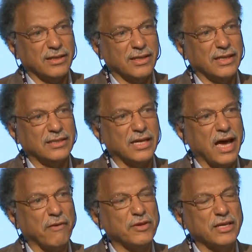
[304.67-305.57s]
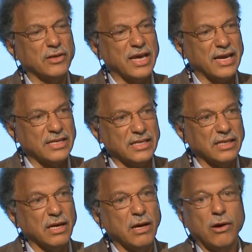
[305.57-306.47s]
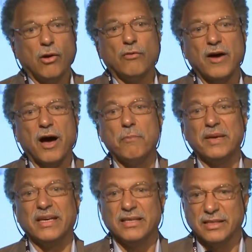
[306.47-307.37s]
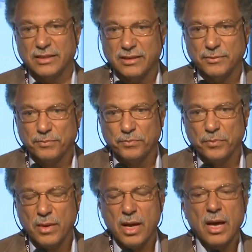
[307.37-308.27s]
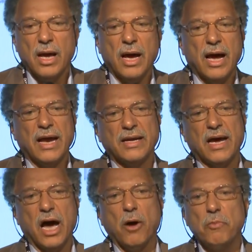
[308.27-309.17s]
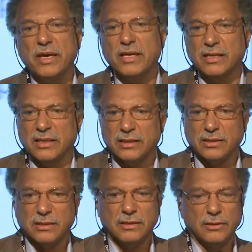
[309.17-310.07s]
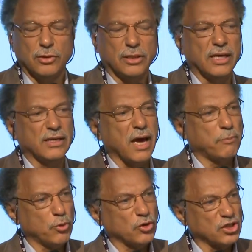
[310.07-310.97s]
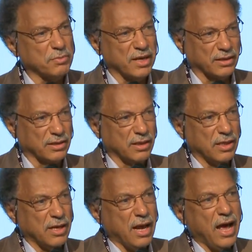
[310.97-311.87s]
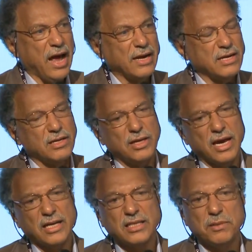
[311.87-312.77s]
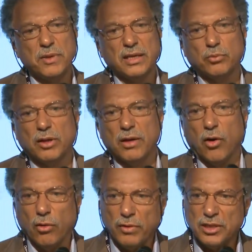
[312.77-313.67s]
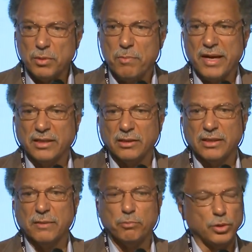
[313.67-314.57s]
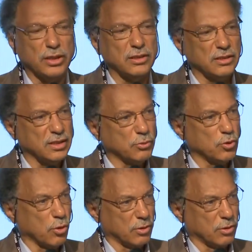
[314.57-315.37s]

is having an idea of how big it is. And how big it is, you can approximate. And the estimate will always be better than putting zero.